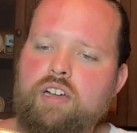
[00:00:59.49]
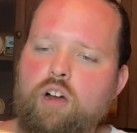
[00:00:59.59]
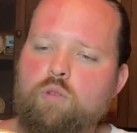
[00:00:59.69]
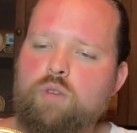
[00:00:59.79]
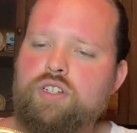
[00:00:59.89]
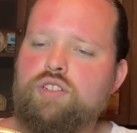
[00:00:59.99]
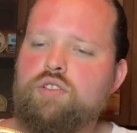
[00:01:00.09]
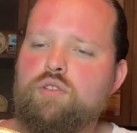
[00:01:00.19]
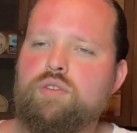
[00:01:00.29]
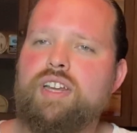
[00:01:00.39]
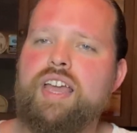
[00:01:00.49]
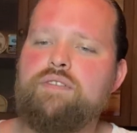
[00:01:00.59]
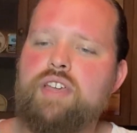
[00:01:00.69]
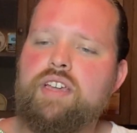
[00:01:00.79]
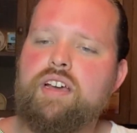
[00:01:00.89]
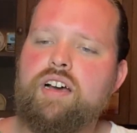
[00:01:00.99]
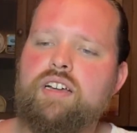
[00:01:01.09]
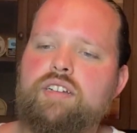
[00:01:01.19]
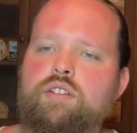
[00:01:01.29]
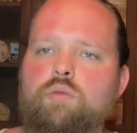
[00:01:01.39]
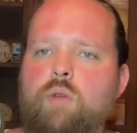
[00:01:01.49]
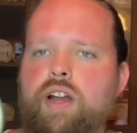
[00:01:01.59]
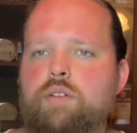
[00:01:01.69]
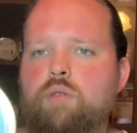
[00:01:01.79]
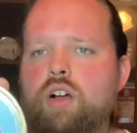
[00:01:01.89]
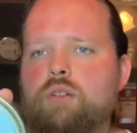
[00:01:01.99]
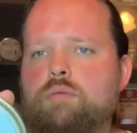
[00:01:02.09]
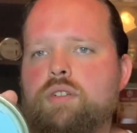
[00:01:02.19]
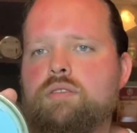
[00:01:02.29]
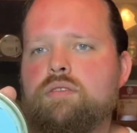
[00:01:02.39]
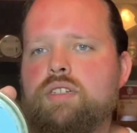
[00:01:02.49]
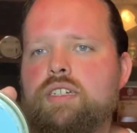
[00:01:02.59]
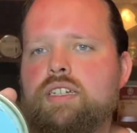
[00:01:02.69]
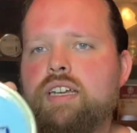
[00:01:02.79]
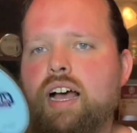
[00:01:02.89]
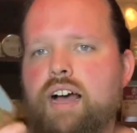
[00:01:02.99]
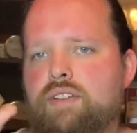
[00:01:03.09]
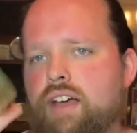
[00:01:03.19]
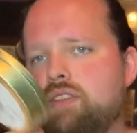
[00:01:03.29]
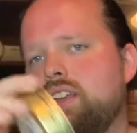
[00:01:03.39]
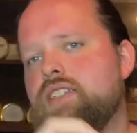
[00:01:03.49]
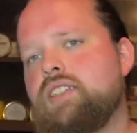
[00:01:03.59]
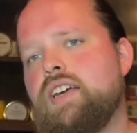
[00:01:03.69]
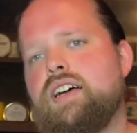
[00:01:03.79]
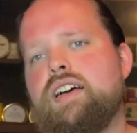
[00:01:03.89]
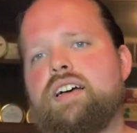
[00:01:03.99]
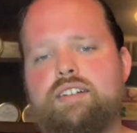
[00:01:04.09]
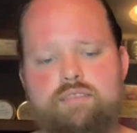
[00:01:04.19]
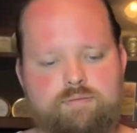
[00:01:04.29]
original navy cut ready rubbed. I've had this uh,